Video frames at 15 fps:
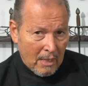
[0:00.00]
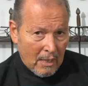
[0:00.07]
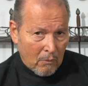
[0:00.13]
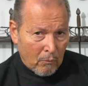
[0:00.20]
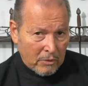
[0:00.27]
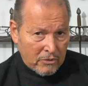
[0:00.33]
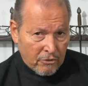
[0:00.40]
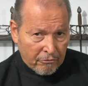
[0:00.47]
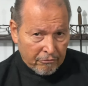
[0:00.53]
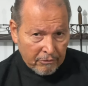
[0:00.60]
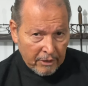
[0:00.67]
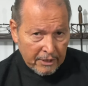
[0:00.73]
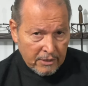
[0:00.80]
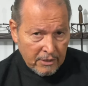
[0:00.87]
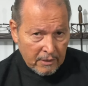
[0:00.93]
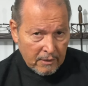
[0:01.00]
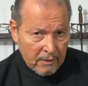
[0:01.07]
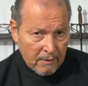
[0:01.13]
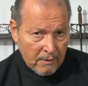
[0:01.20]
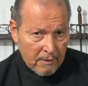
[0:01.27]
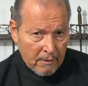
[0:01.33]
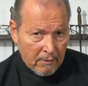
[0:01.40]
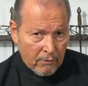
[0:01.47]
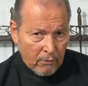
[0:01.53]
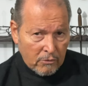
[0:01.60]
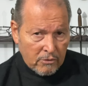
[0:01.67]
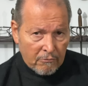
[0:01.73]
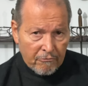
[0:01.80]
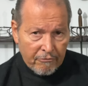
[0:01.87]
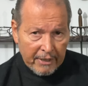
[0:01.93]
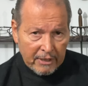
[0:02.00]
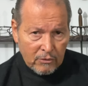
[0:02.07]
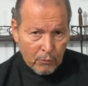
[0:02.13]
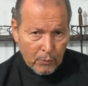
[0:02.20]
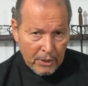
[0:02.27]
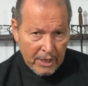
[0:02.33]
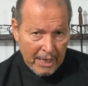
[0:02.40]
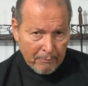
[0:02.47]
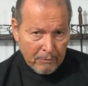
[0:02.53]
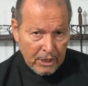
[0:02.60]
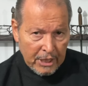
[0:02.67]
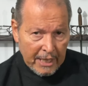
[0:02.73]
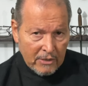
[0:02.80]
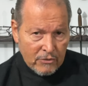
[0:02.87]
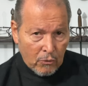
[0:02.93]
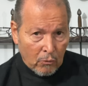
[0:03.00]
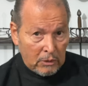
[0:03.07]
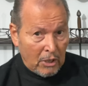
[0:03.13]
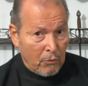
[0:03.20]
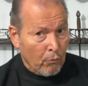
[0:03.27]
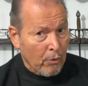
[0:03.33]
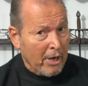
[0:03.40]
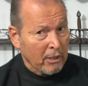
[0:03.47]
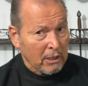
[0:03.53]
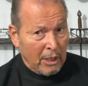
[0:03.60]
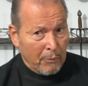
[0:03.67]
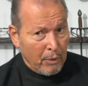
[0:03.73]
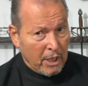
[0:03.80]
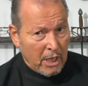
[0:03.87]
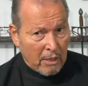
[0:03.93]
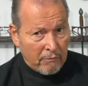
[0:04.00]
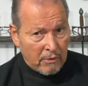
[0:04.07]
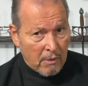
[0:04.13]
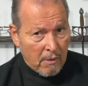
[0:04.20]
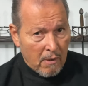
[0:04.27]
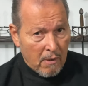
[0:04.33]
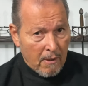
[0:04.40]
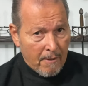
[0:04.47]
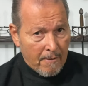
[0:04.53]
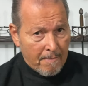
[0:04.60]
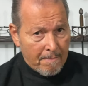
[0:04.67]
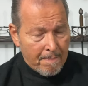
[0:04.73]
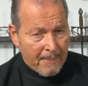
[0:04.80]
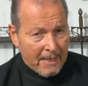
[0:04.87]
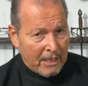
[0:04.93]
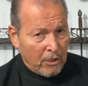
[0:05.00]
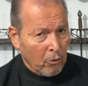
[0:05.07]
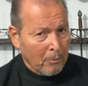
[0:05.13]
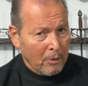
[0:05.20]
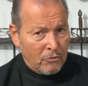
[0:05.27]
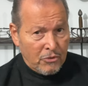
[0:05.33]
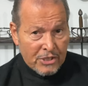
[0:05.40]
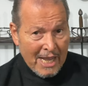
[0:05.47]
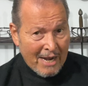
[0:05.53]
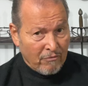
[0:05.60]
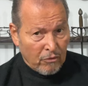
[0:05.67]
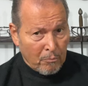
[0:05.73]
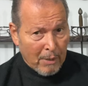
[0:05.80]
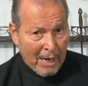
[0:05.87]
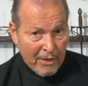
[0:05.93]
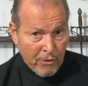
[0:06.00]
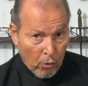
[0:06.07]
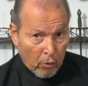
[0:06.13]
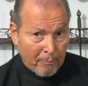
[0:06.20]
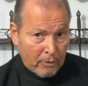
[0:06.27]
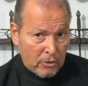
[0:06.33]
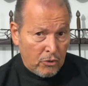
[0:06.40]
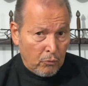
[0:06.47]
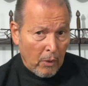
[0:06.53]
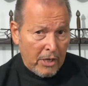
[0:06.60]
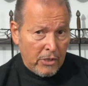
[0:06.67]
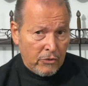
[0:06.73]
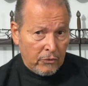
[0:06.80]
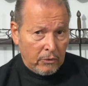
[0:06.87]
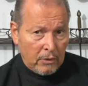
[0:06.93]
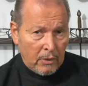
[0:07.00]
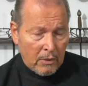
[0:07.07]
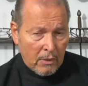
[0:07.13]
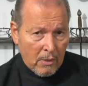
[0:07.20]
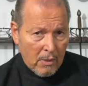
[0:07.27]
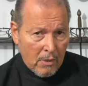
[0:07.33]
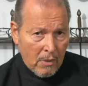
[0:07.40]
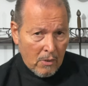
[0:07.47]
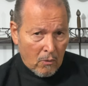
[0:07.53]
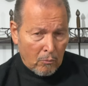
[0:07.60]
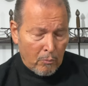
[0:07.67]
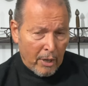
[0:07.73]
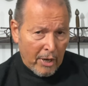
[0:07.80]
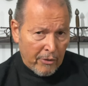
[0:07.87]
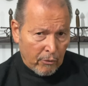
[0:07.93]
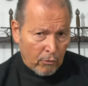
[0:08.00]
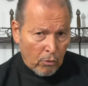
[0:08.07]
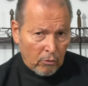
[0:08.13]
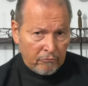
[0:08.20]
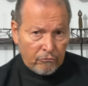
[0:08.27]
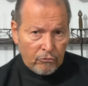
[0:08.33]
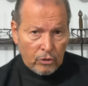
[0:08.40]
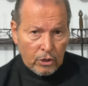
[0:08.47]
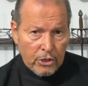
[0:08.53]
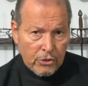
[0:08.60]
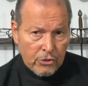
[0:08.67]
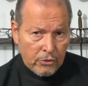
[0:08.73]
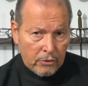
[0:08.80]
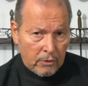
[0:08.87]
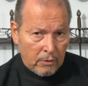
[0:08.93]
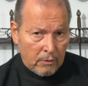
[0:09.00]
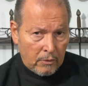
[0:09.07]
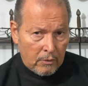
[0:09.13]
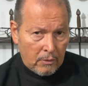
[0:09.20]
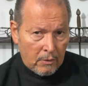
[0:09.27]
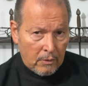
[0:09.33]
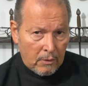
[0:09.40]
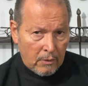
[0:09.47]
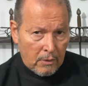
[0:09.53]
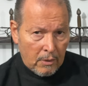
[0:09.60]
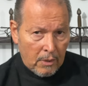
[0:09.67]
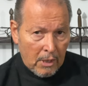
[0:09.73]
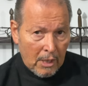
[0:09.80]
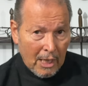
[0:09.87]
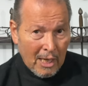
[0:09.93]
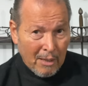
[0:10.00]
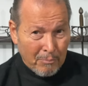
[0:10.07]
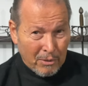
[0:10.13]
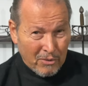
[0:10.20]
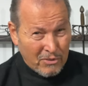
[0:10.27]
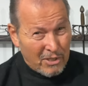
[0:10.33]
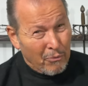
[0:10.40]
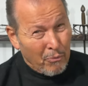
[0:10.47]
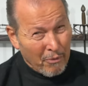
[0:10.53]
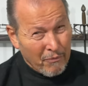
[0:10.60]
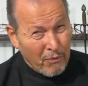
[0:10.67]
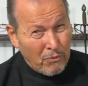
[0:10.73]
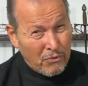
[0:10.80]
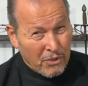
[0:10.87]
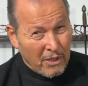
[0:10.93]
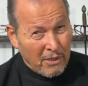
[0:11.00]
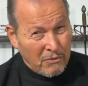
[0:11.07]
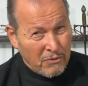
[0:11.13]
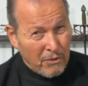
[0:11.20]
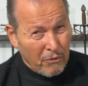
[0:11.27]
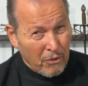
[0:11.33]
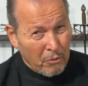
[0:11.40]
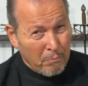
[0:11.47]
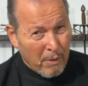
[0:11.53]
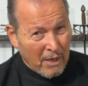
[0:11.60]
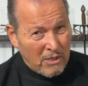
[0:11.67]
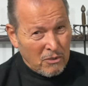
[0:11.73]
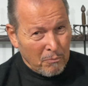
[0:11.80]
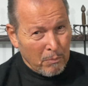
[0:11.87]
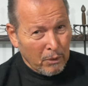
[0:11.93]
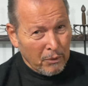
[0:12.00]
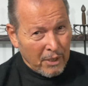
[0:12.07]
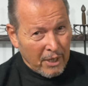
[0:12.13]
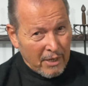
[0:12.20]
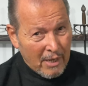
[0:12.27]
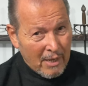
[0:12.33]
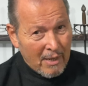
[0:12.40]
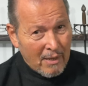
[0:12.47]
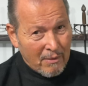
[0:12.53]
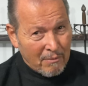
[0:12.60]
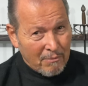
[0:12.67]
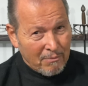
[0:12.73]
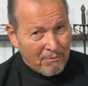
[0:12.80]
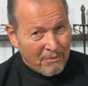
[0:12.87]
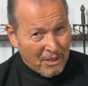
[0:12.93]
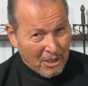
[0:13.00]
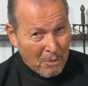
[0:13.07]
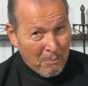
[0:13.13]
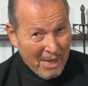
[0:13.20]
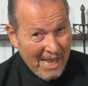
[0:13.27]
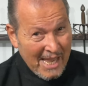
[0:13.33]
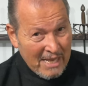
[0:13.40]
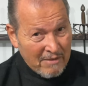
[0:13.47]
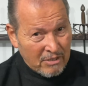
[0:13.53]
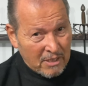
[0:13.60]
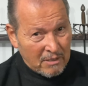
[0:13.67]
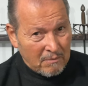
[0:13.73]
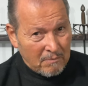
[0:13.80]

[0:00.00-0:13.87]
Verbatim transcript: Once afflicted, those infected with MDS only rarely recover, and almost never by your persuasion or by their own volition, because they refuse to consider the possibility that they may have it.